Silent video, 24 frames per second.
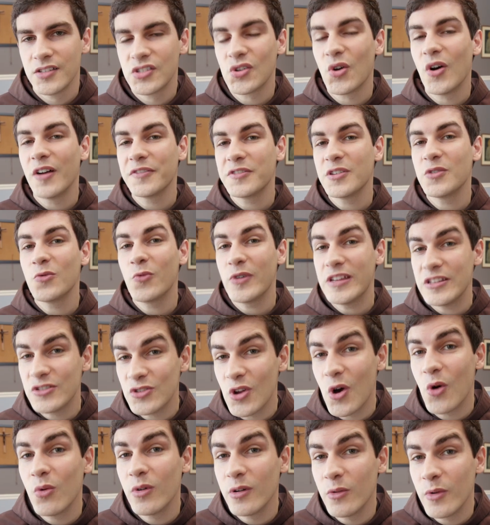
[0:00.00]
So often we
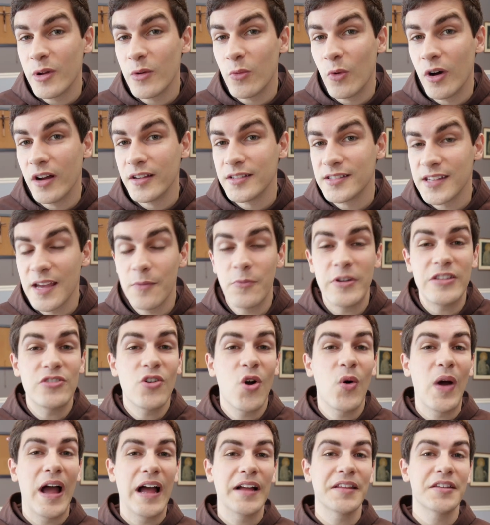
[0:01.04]
know what we want and we
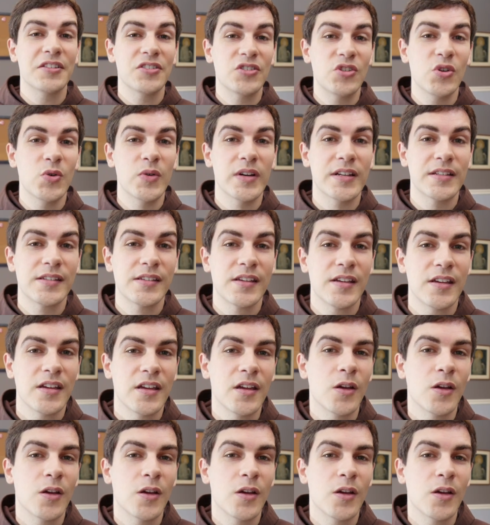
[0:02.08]
know how to do it.